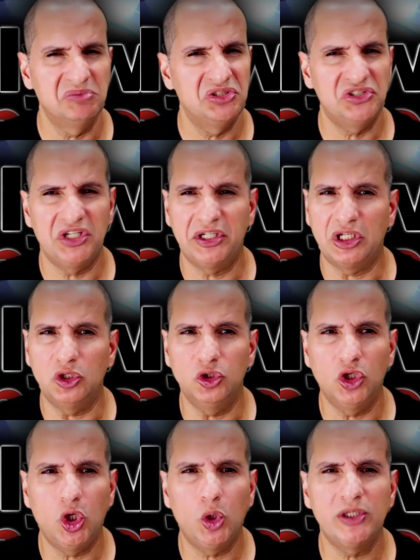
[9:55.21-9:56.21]
setting a
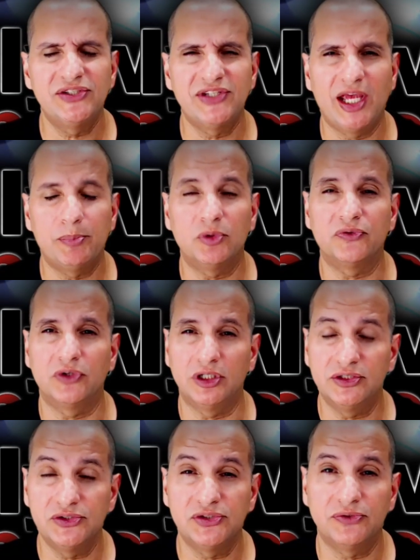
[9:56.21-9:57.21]
low example for
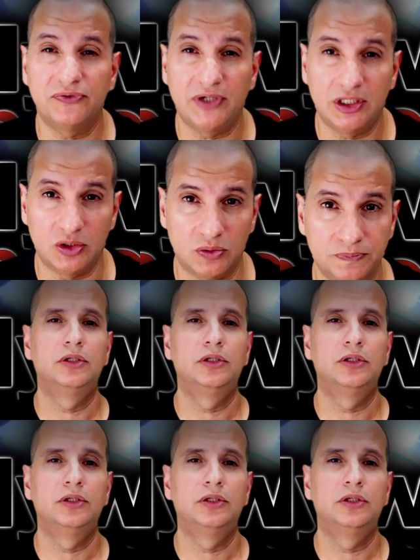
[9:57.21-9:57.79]
others to follow.